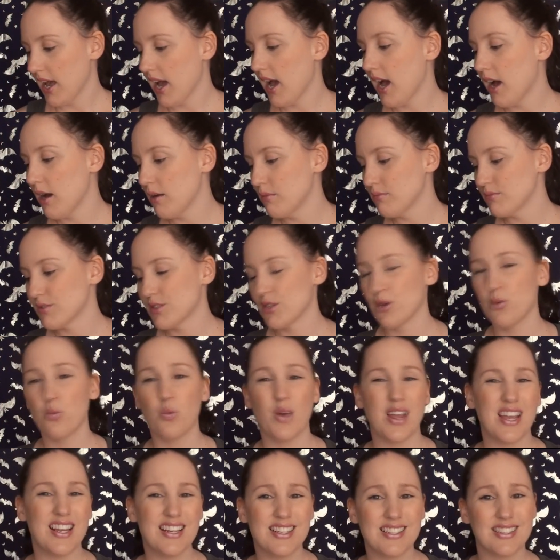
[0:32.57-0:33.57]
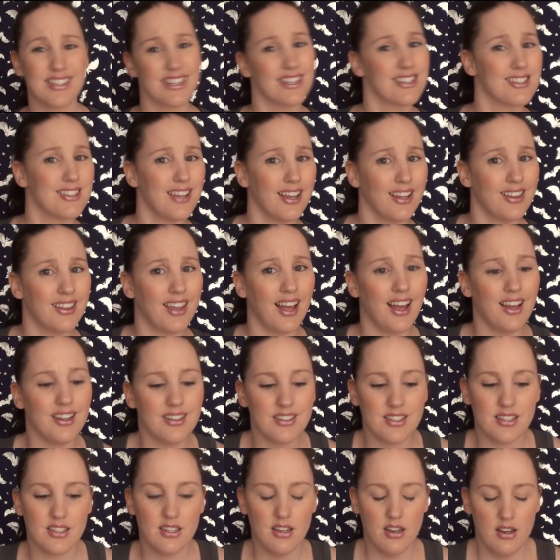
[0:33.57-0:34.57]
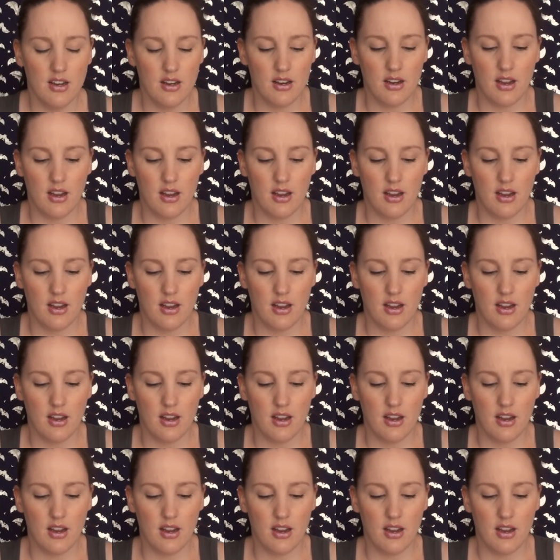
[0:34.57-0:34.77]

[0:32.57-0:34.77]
so wigs, things like that,